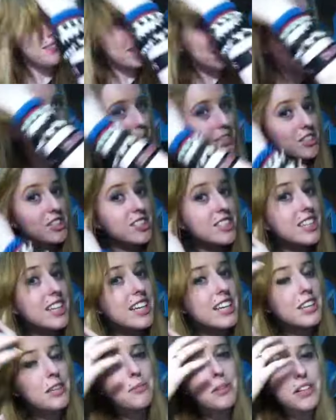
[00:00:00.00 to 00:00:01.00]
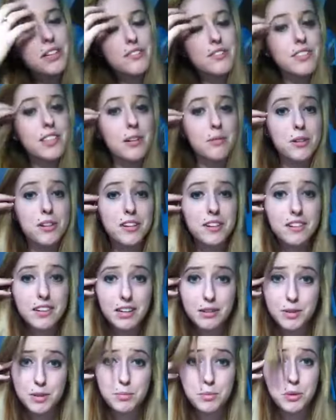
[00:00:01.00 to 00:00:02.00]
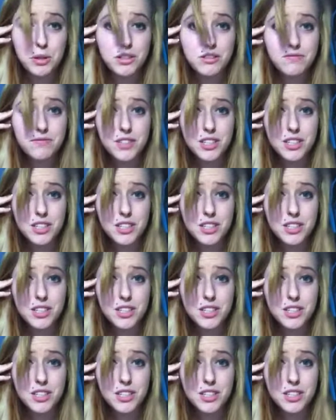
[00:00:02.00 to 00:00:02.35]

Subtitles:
It was just like the middle of summer, and I was bored,